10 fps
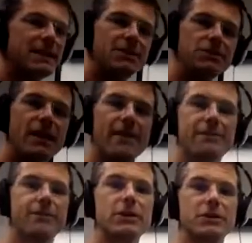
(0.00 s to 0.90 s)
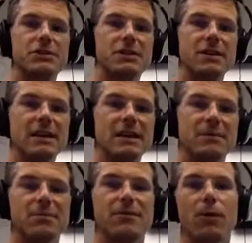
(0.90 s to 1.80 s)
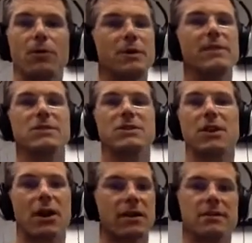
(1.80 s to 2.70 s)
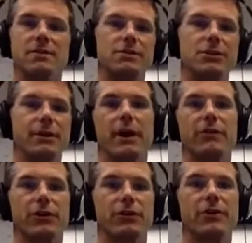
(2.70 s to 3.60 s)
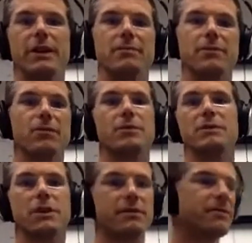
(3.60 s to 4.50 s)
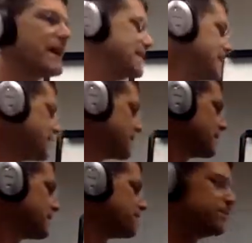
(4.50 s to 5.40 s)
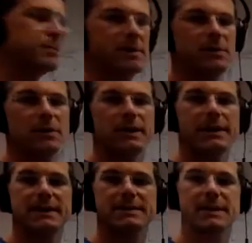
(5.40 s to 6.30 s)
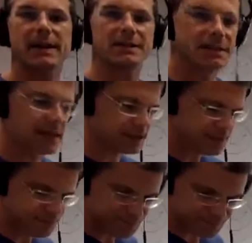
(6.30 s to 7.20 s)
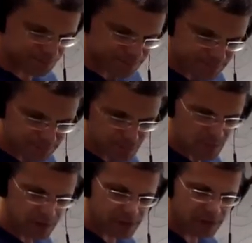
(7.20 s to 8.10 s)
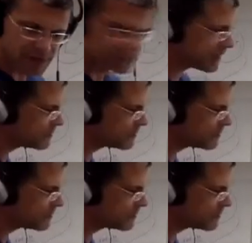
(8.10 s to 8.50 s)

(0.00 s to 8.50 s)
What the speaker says: to do that first before we even start doing our recruiting, before we start finding people, and that's the next stage. So the next stage